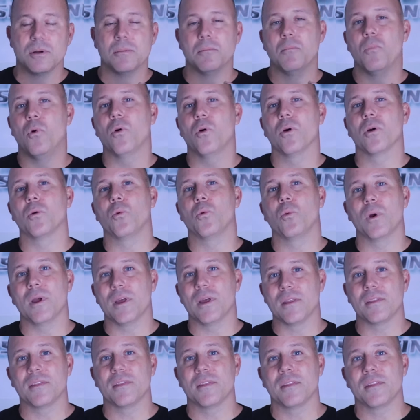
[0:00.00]
more
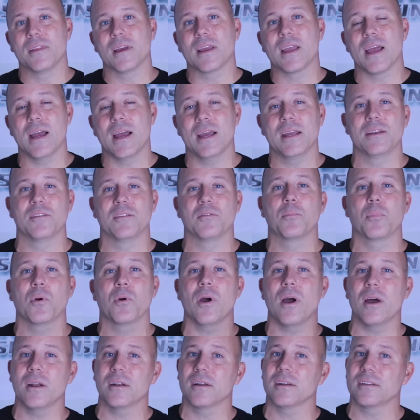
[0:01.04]
with the kind of
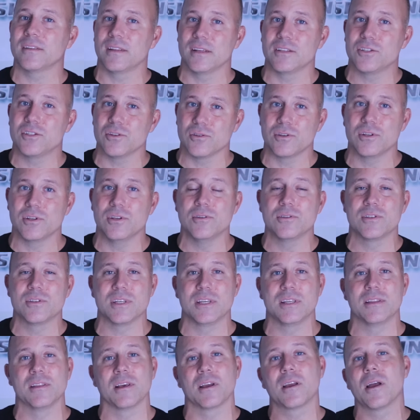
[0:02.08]
product that you're
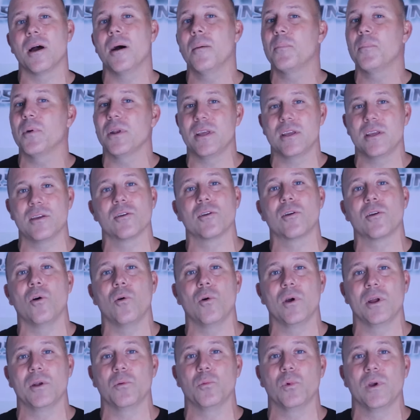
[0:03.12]
using, the company you're
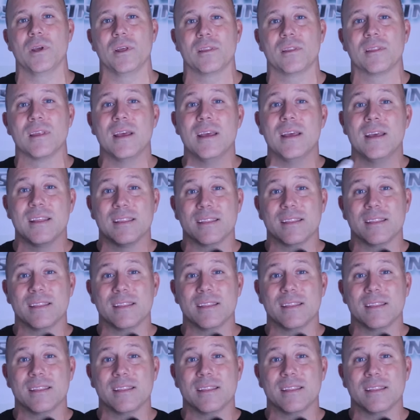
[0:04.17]
going with,